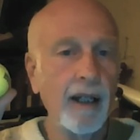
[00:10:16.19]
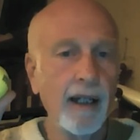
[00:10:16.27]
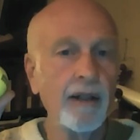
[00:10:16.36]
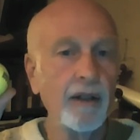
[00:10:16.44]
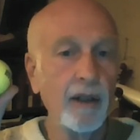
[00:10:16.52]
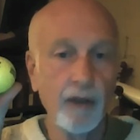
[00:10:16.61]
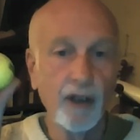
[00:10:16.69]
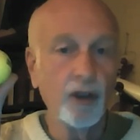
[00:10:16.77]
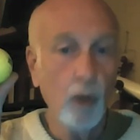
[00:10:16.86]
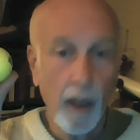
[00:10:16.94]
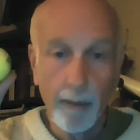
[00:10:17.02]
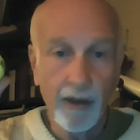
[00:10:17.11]
and
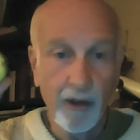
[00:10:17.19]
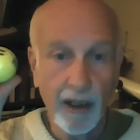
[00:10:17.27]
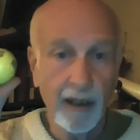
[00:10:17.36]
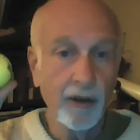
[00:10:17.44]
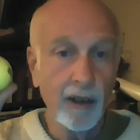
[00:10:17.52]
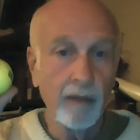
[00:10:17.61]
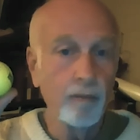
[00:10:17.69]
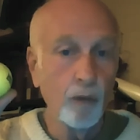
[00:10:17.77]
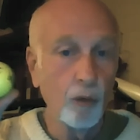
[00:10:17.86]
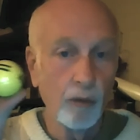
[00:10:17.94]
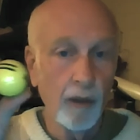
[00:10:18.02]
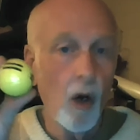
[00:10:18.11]
discrepancies and
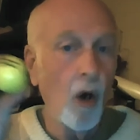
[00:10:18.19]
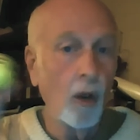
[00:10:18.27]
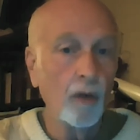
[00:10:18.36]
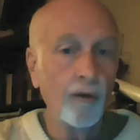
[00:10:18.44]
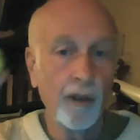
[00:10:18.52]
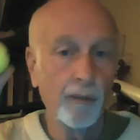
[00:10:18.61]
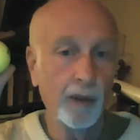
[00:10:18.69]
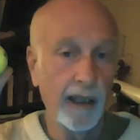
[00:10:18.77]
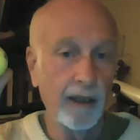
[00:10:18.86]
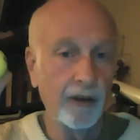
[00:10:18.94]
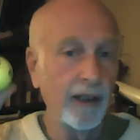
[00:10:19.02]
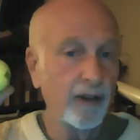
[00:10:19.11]
all over the place.